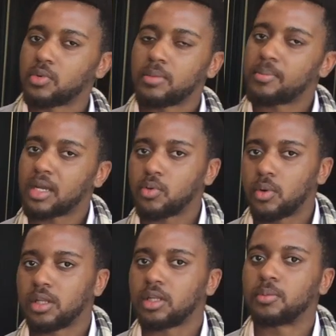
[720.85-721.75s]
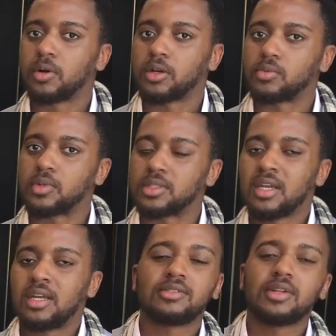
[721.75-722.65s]
and what a bad quality product was.
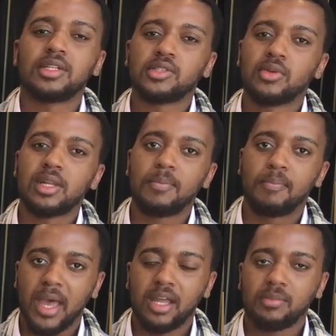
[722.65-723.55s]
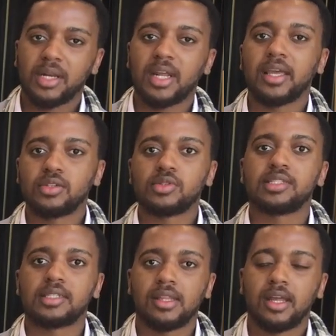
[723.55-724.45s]
It's not necessarily bad, but I like to
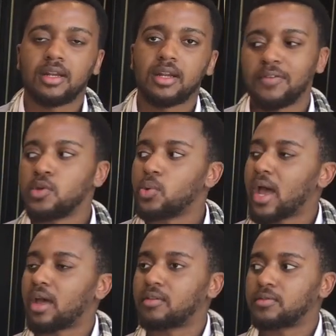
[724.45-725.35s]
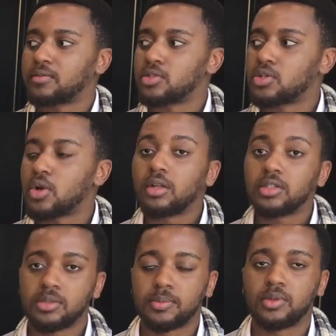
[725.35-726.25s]
see that. If you have
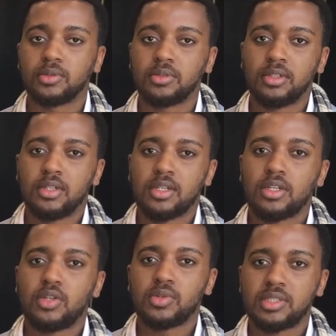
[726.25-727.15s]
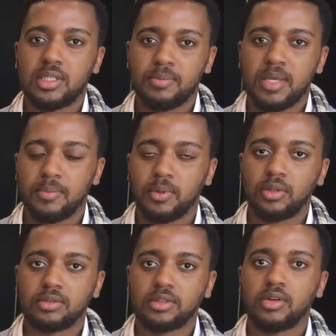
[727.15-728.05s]
knowledgeable QC
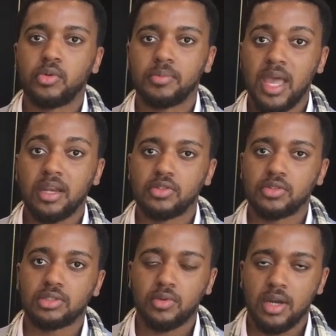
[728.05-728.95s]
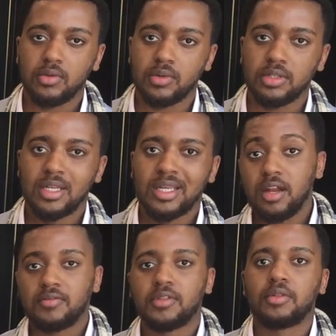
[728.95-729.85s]
people or managers around,
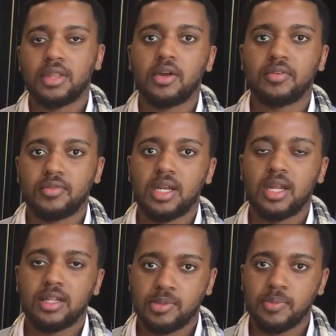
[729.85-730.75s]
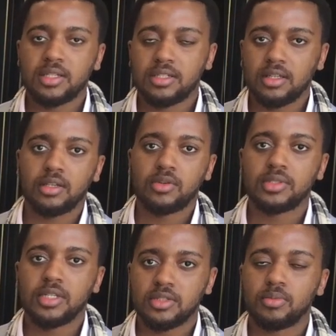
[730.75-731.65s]
and if they're there every day inspecting the
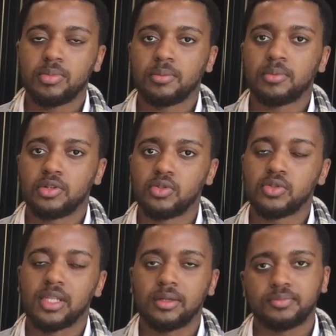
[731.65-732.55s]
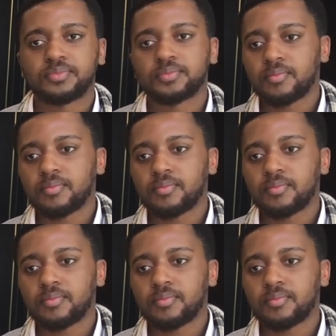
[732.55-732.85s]
goods as they're being produced, then